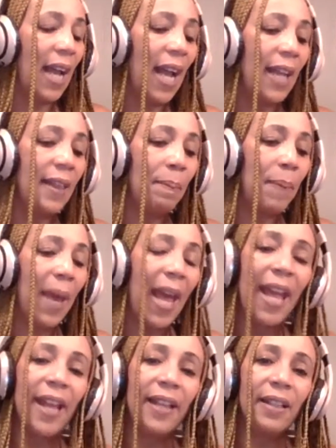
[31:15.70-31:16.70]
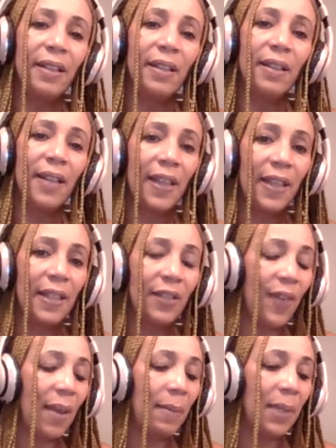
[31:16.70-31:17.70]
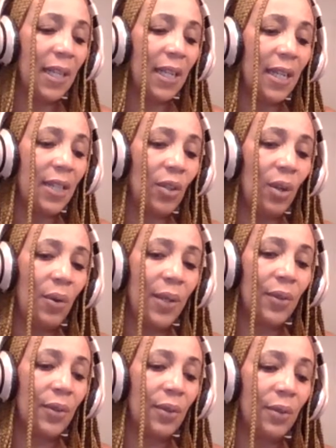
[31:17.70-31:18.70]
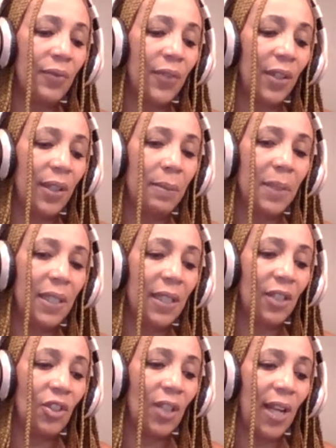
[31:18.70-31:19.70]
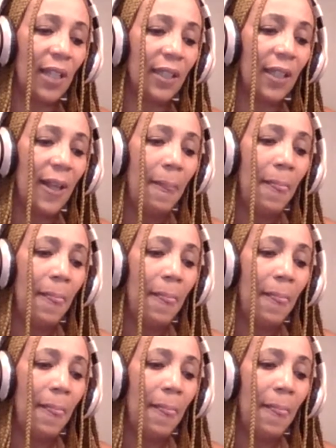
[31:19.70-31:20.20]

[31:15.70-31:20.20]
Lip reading: And the pain that this family is going through for their missing child.